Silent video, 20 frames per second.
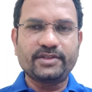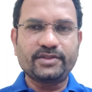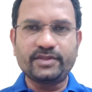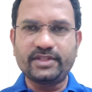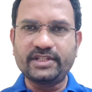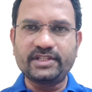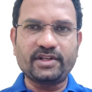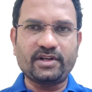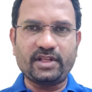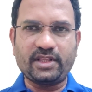
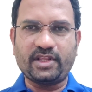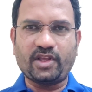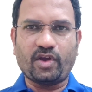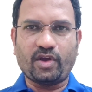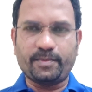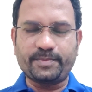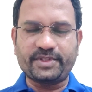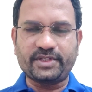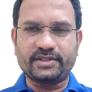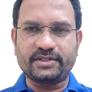So these are all the
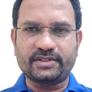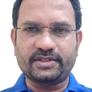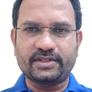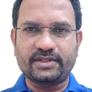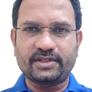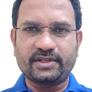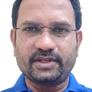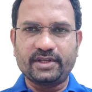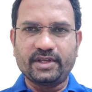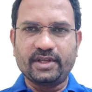
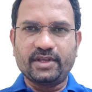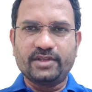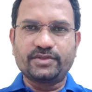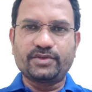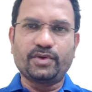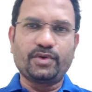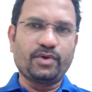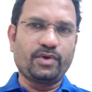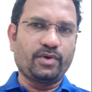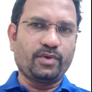options.
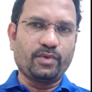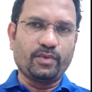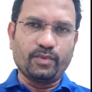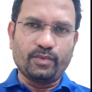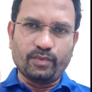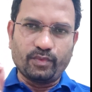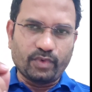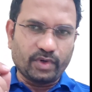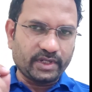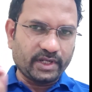So
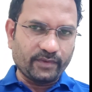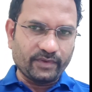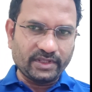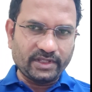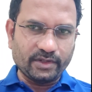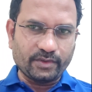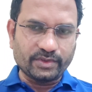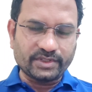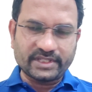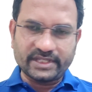whatever
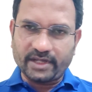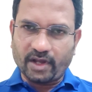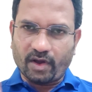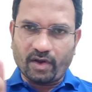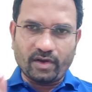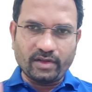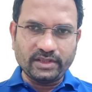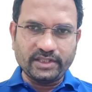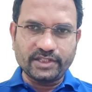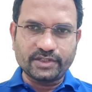the question,
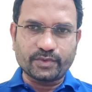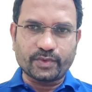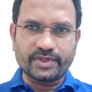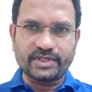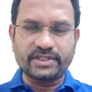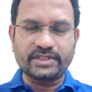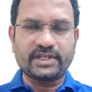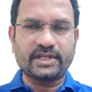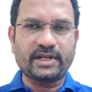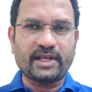all these
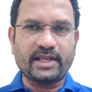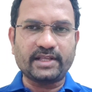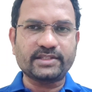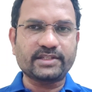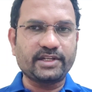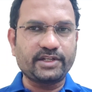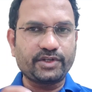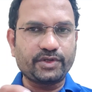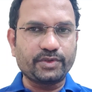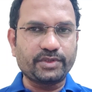questions are
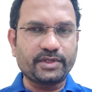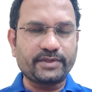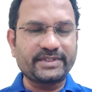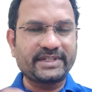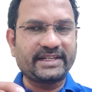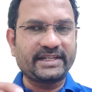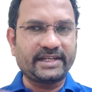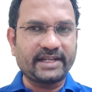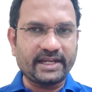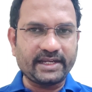asked in
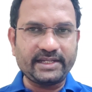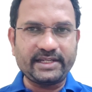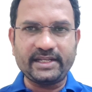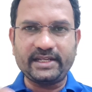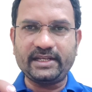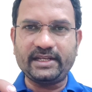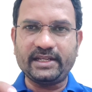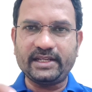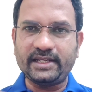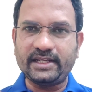
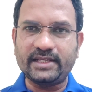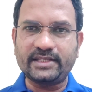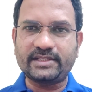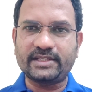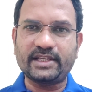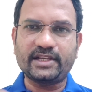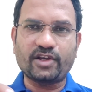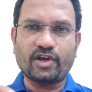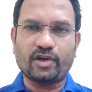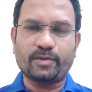2019
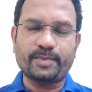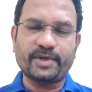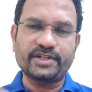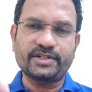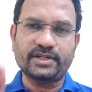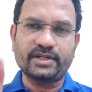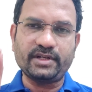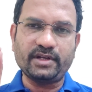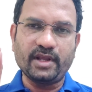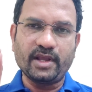ESI
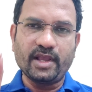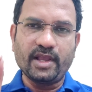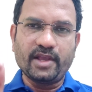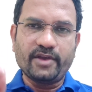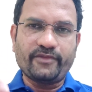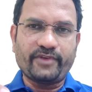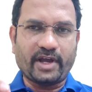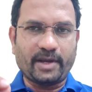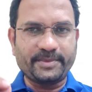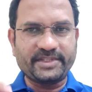Corporation
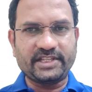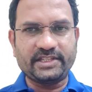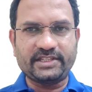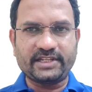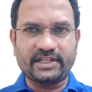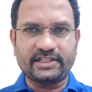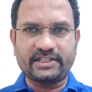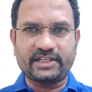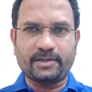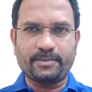
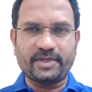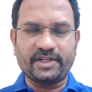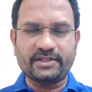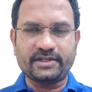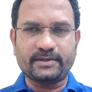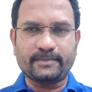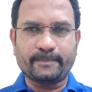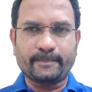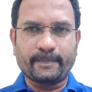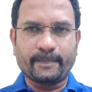Pharmacist
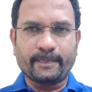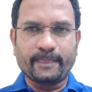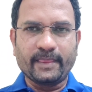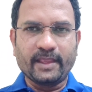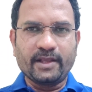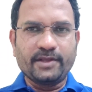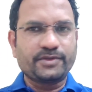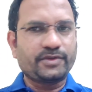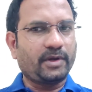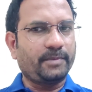Examination.
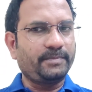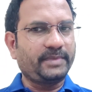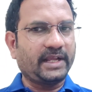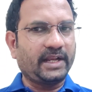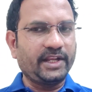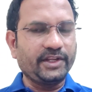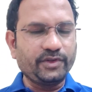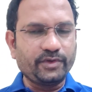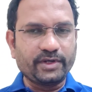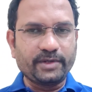So I'm
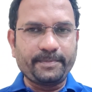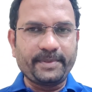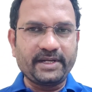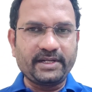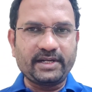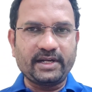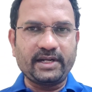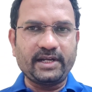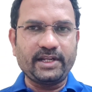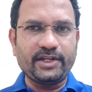telling you
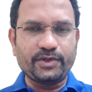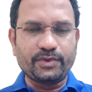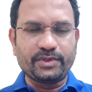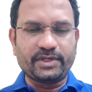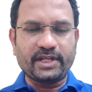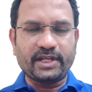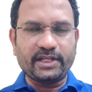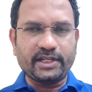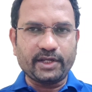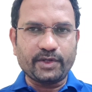repeatedly, you
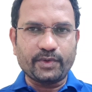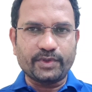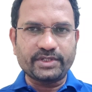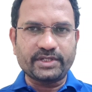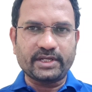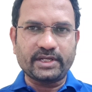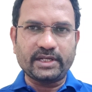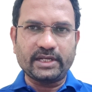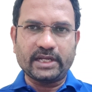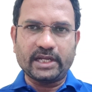take a
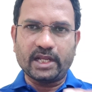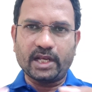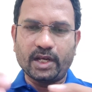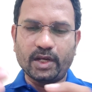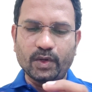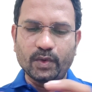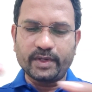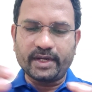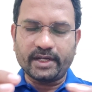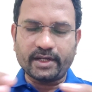question,
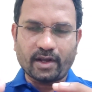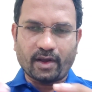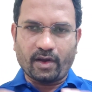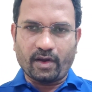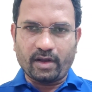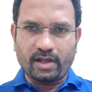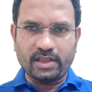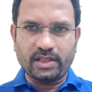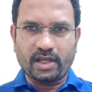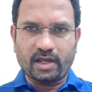look at
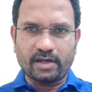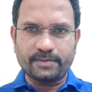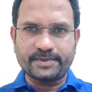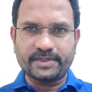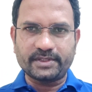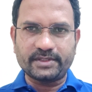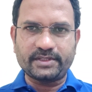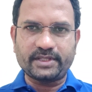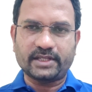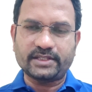all the
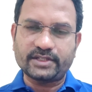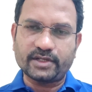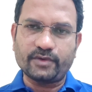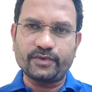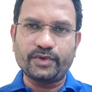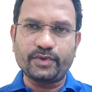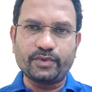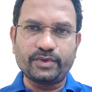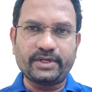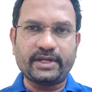options. That's
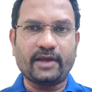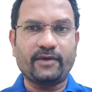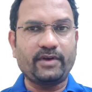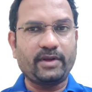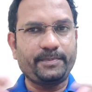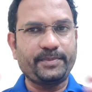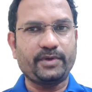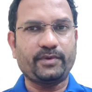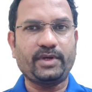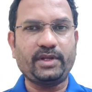how you
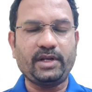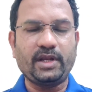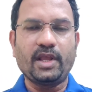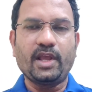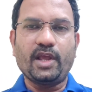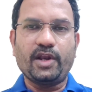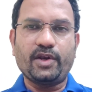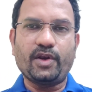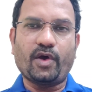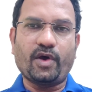develop your
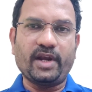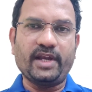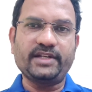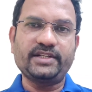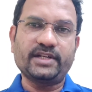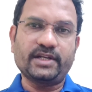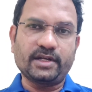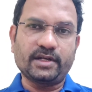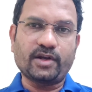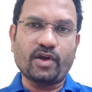
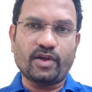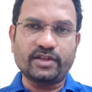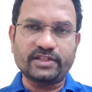knowledge and